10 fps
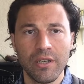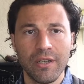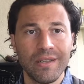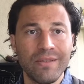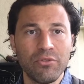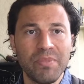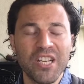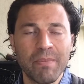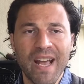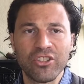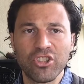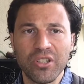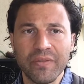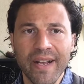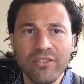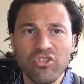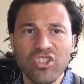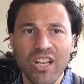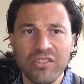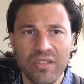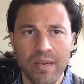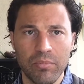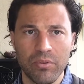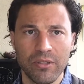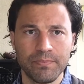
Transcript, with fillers: It would be an imaginative exercise at that point.